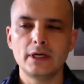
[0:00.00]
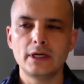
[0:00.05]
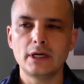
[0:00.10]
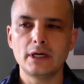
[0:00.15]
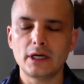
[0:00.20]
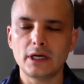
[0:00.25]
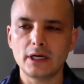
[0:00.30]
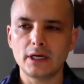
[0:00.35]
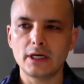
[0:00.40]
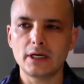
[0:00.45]

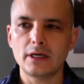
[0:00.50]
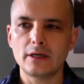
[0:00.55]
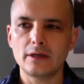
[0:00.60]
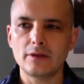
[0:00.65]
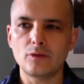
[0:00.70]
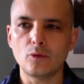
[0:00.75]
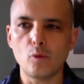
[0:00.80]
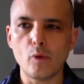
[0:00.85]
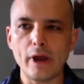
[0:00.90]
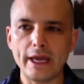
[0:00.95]
uh,
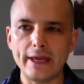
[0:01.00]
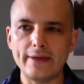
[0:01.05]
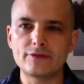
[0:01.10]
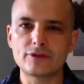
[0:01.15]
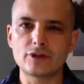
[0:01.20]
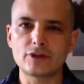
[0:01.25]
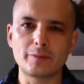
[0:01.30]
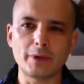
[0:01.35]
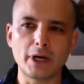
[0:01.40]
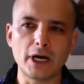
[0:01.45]
the waves
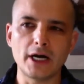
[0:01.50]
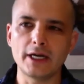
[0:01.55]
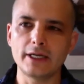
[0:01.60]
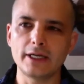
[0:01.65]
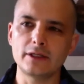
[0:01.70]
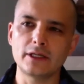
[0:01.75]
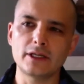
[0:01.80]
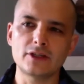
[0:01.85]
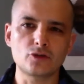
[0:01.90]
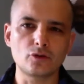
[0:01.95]
that are
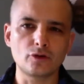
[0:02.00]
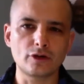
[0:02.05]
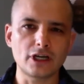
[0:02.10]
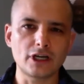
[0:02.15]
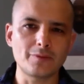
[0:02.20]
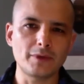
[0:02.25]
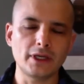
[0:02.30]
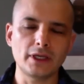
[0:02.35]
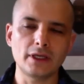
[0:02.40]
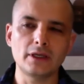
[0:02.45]
behind us or are
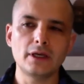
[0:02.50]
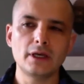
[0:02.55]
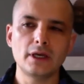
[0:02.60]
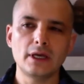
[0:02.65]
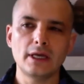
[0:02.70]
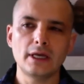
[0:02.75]
coming,